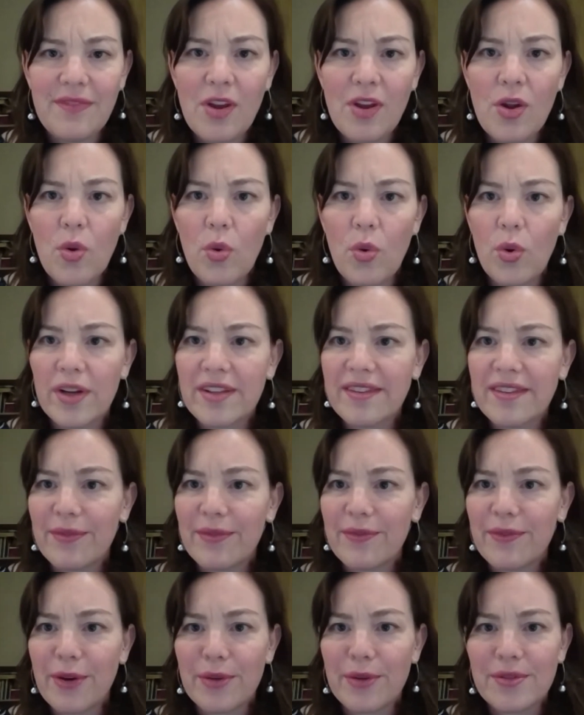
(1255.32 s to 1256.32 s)
Or it's
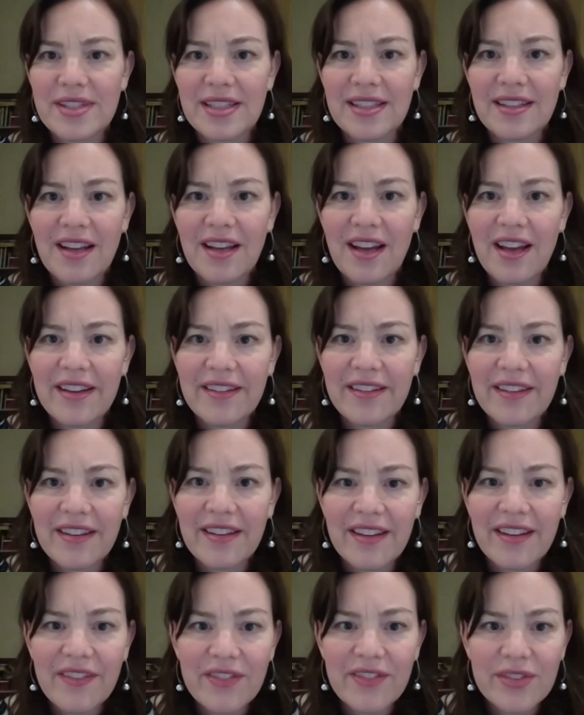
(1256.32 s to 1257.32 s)
frozen. I
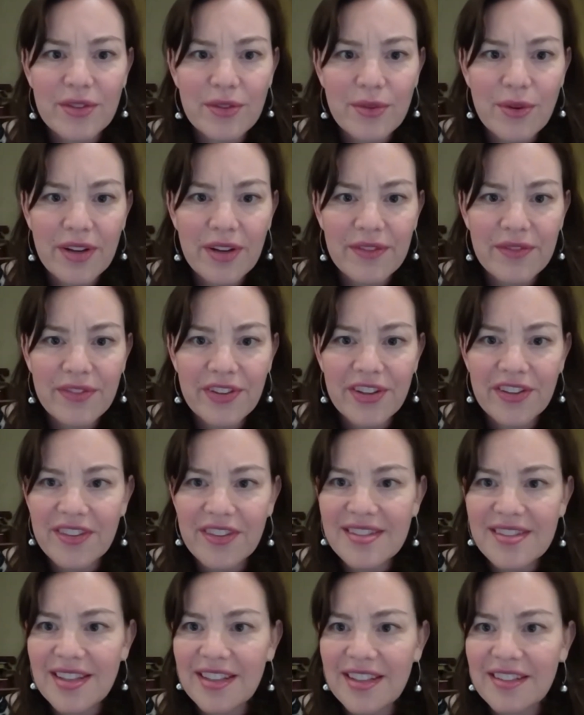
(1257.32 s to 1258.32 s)
haven't quite figured
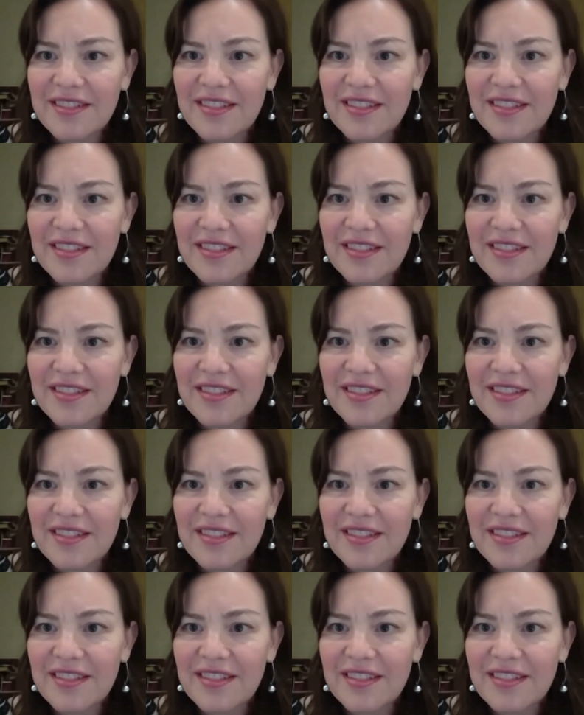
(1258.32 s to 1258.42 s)
this out.